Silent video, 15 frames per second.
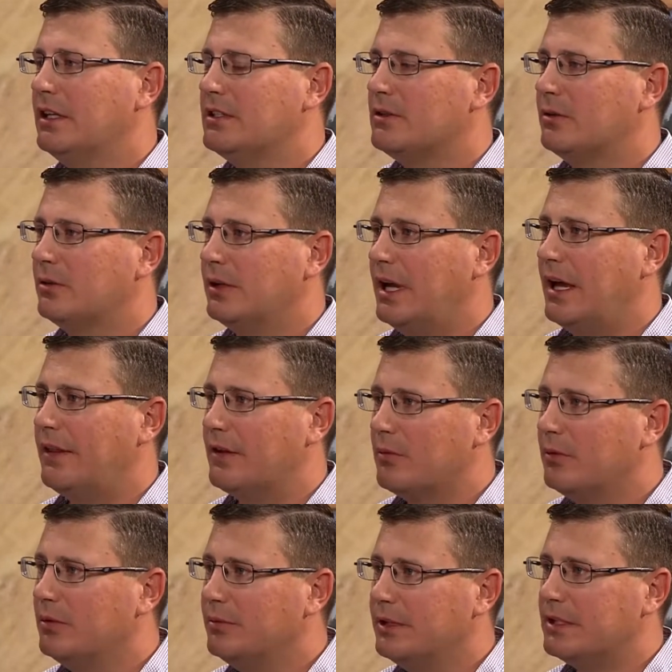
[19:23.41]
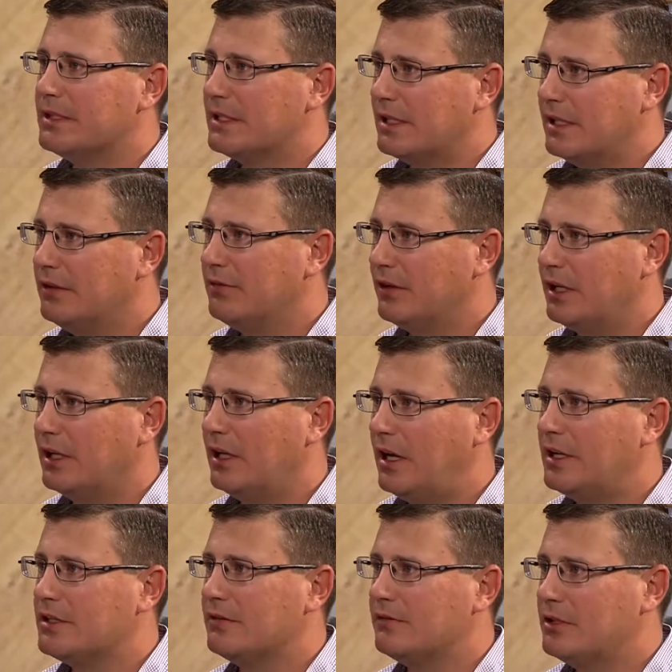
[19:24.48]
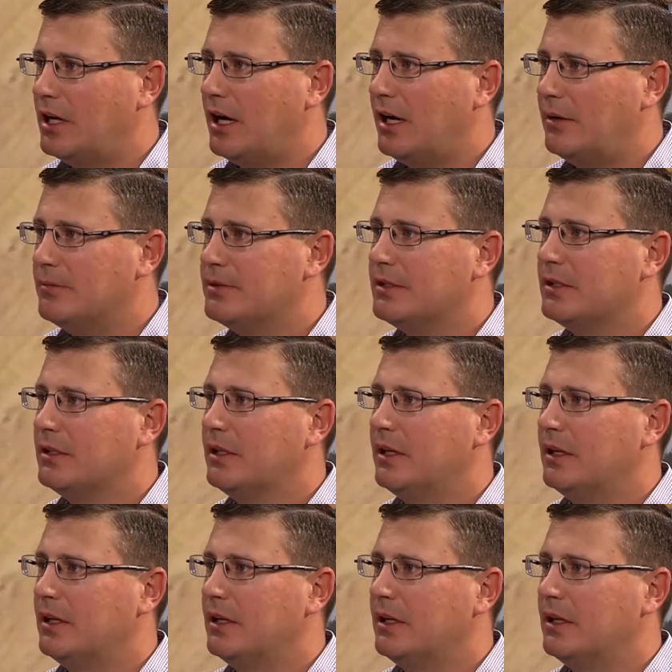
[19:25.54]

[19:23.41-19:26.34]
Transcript: So yeah, there will be a significant loss of jobs.